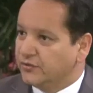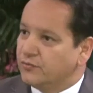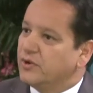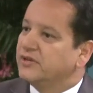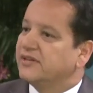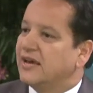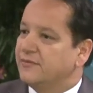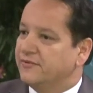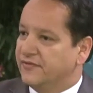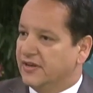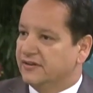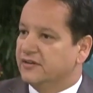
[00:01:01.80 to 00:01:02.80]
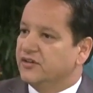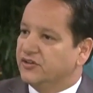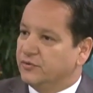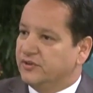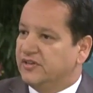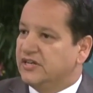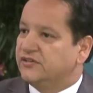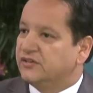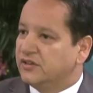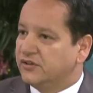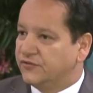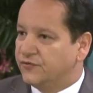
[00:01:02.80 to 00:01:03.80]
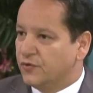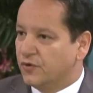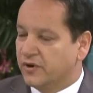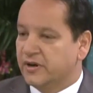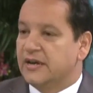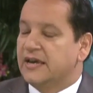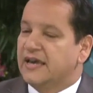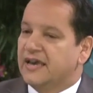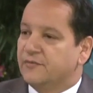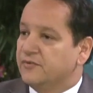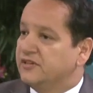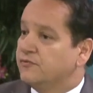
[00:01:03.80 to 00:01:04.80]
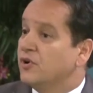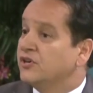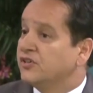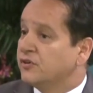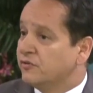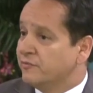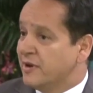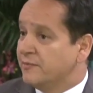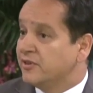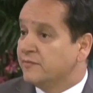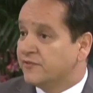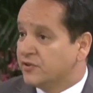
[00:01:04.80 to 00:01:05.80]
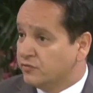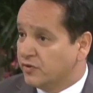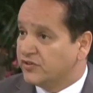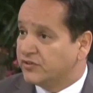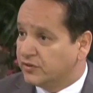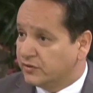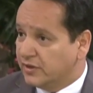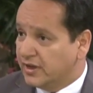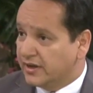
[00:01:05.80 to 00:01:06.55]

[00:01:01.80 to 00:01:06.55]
It's a one-time event, so we teach you these 4, and we want you to remember them for the rest of your